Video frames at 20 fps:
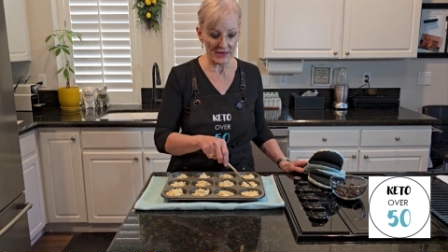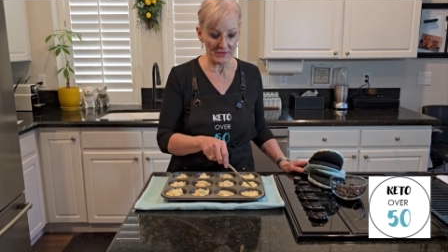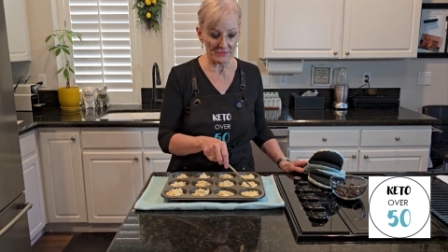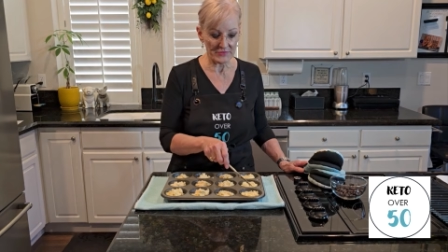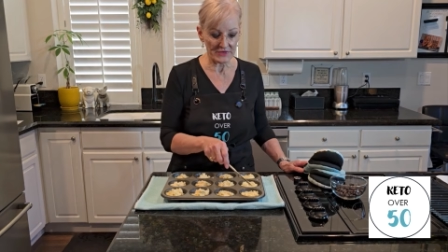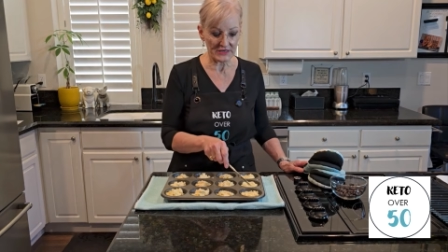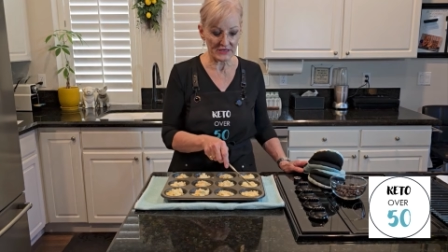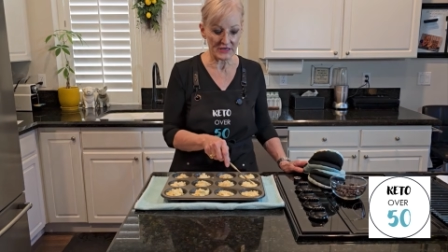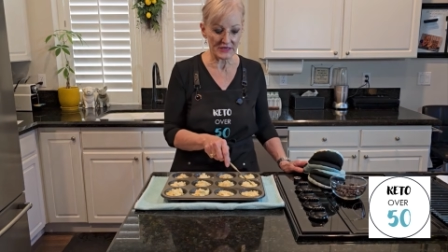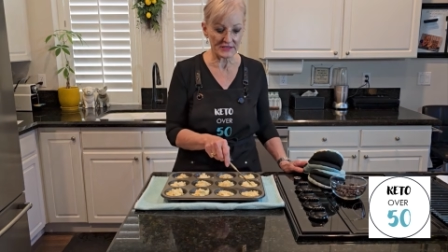And
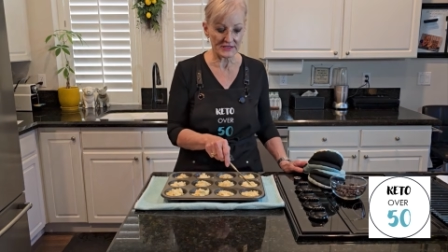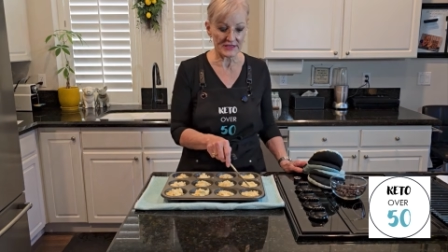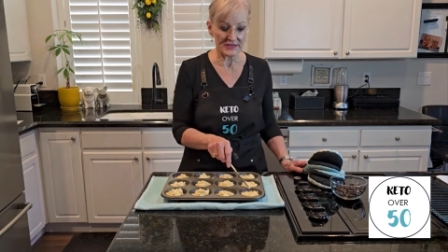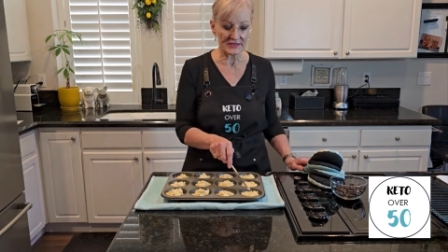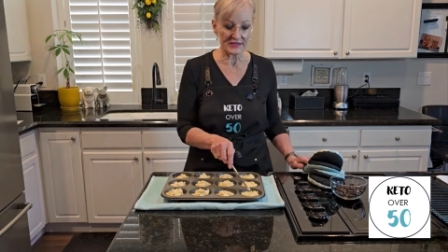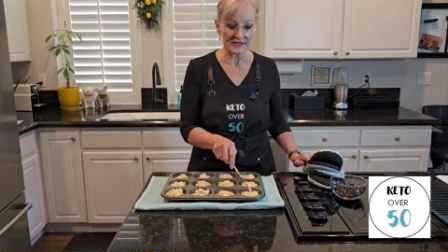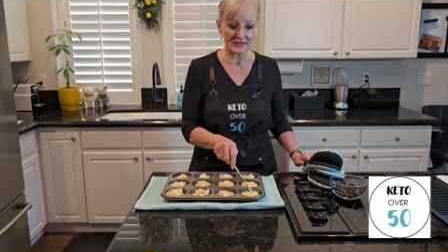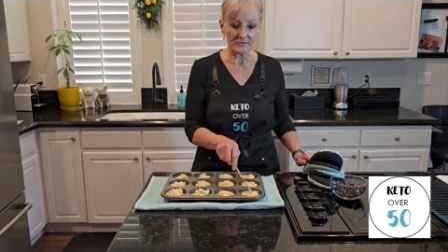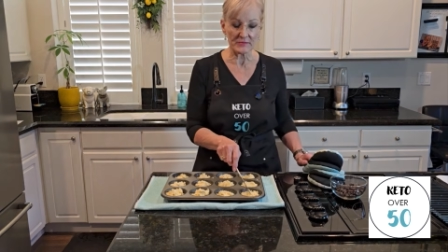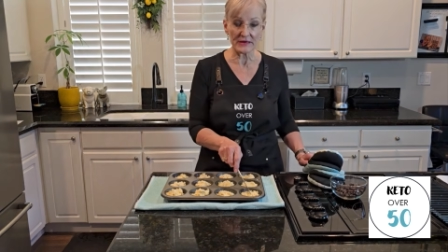because
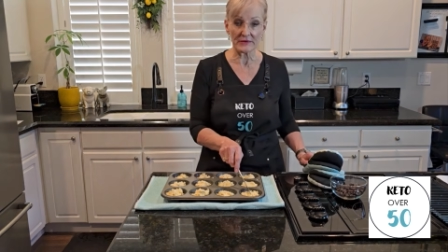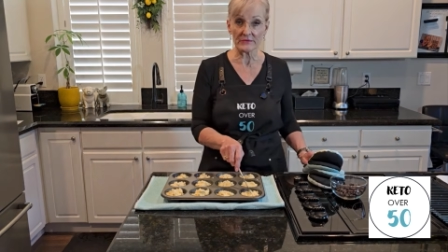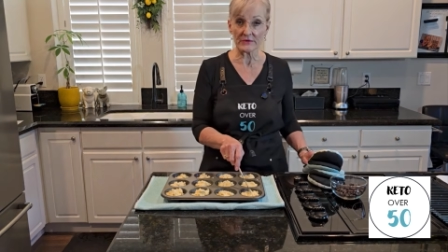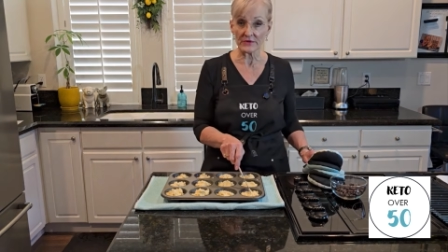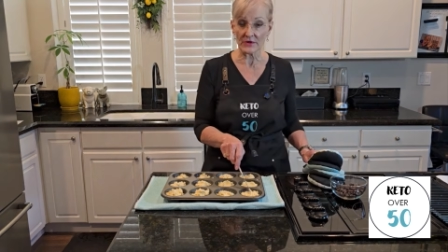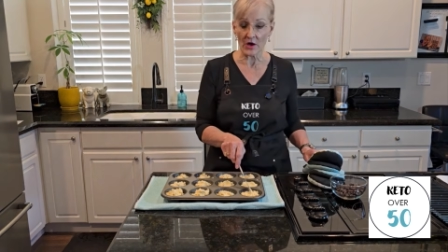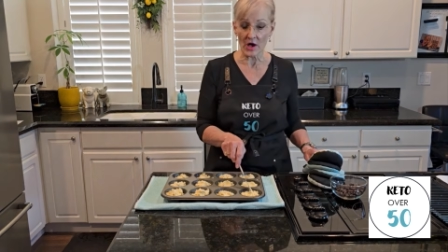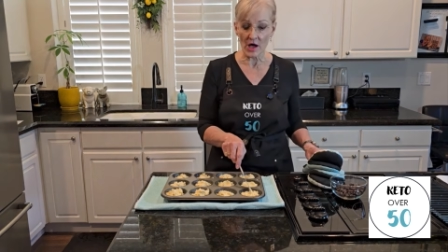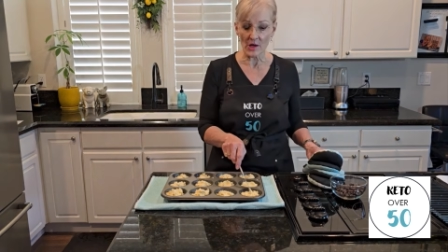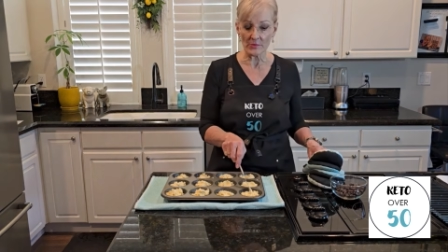this is made
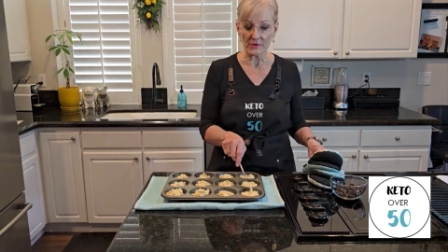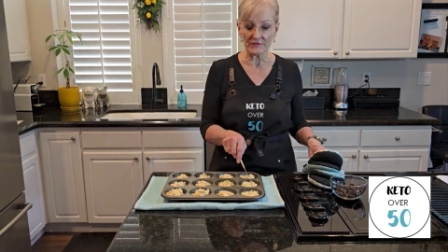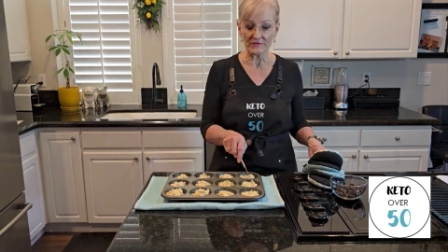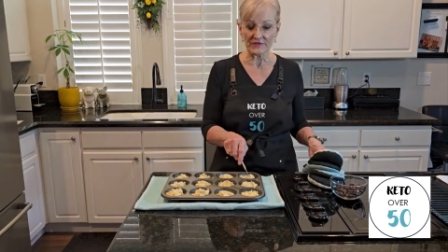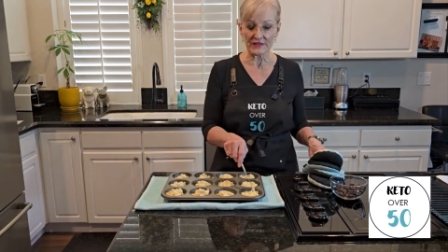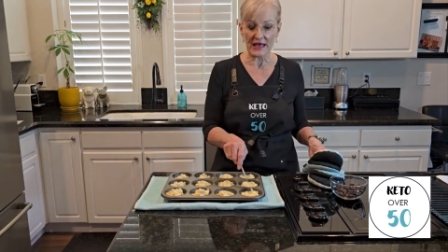with almond